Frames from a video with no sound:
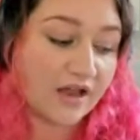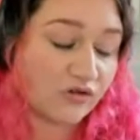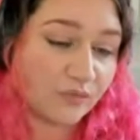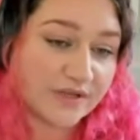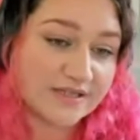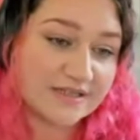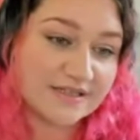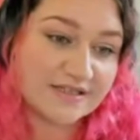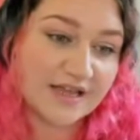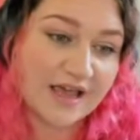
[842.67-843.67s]
and your
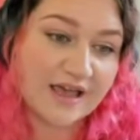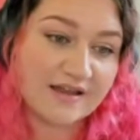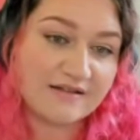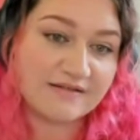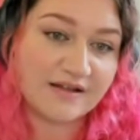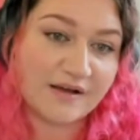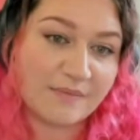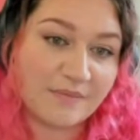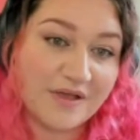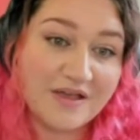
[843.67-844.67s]
business. And
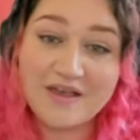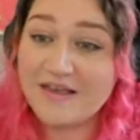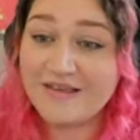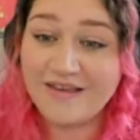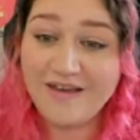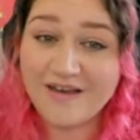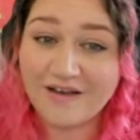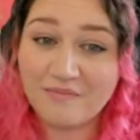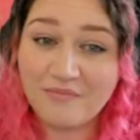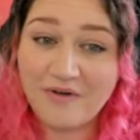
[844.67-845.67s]
um,
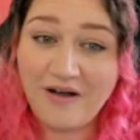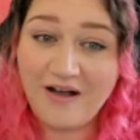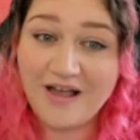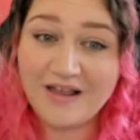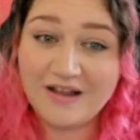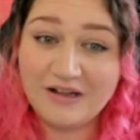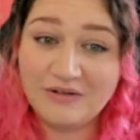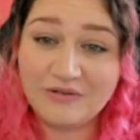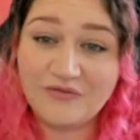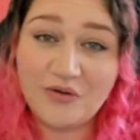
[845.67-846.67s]
yeah, I
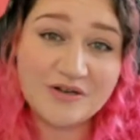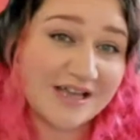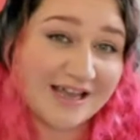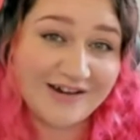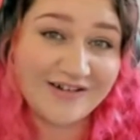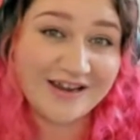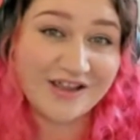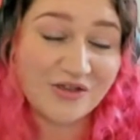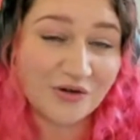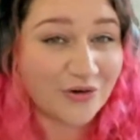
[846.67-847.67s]
look forward to
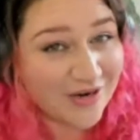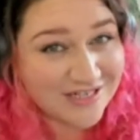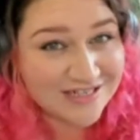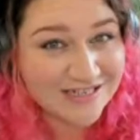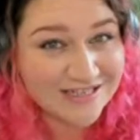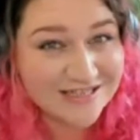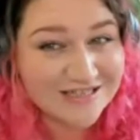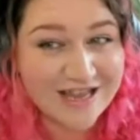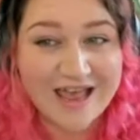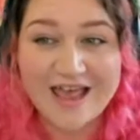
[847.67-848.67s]
hearing your
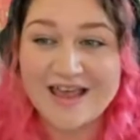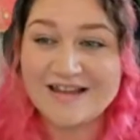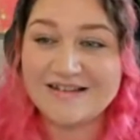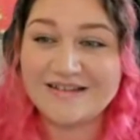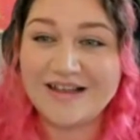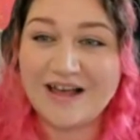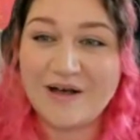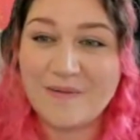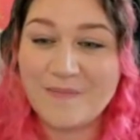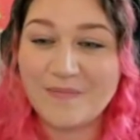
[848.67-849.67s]
questions. And
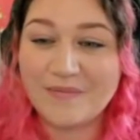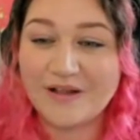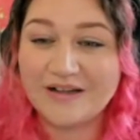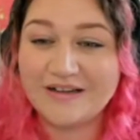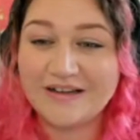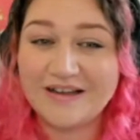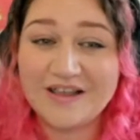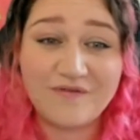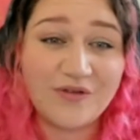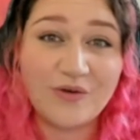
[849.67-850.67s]
um,
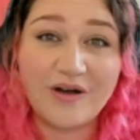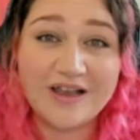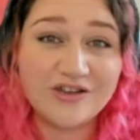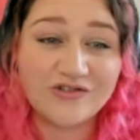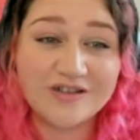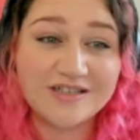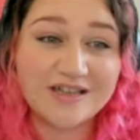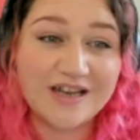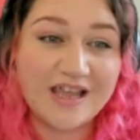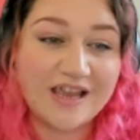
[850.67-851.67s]
if you are
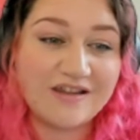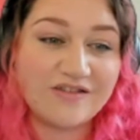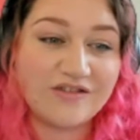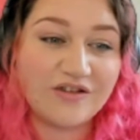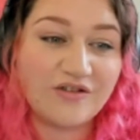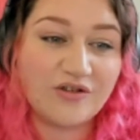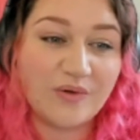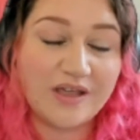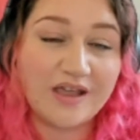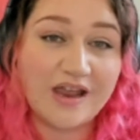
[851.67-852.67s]
interested in
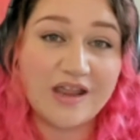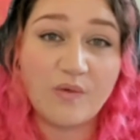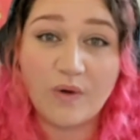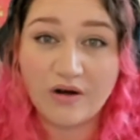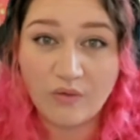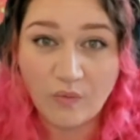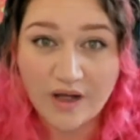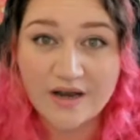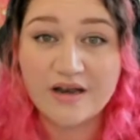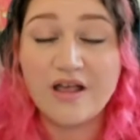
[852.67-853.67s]
doing any one on
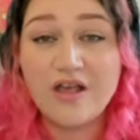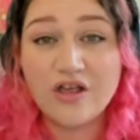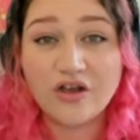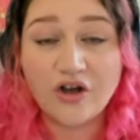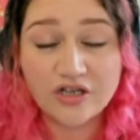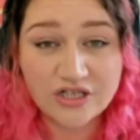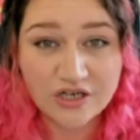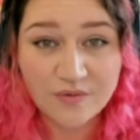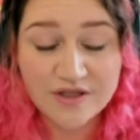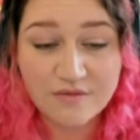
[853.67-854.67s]
one
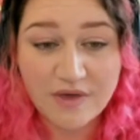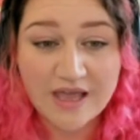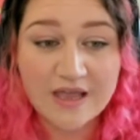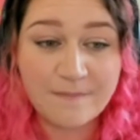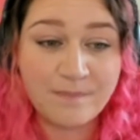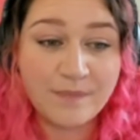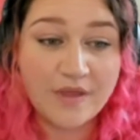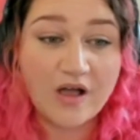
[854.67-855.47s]
coaching with me,